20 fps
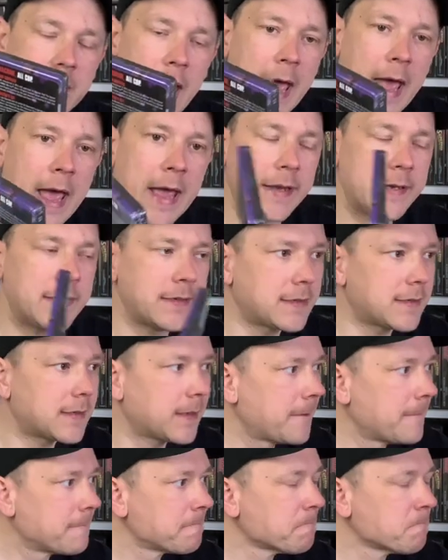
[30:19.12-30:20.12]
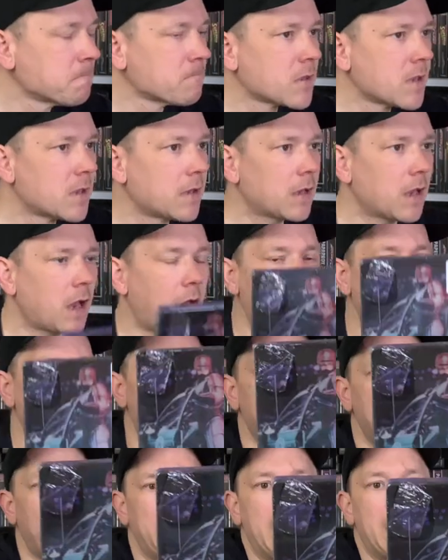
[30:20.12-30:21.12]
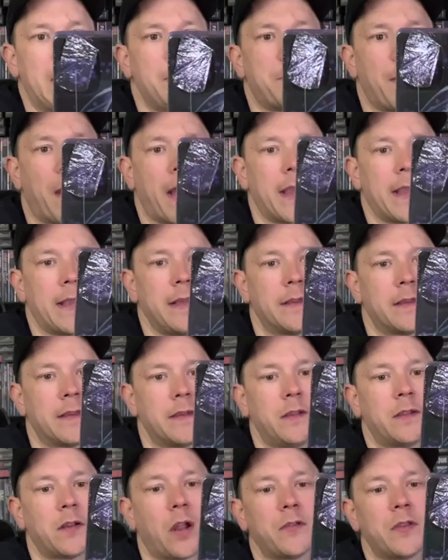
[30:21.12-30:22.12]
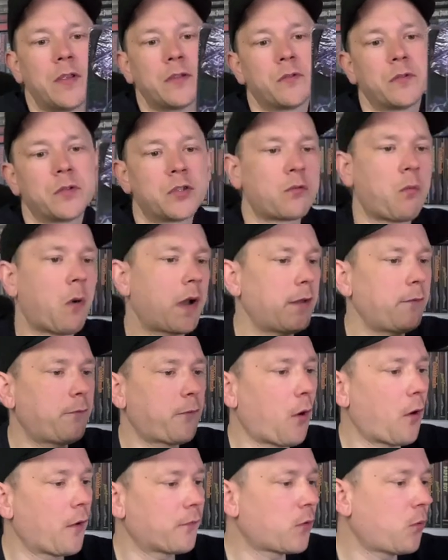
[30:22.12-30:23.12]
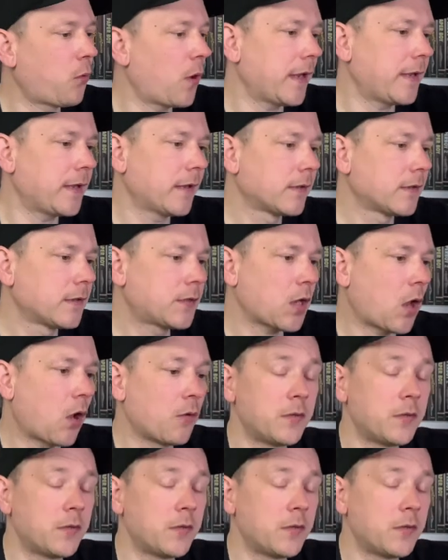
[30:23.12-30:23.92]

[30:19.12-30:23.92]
and um, eBay, you know, this was 25 quid. So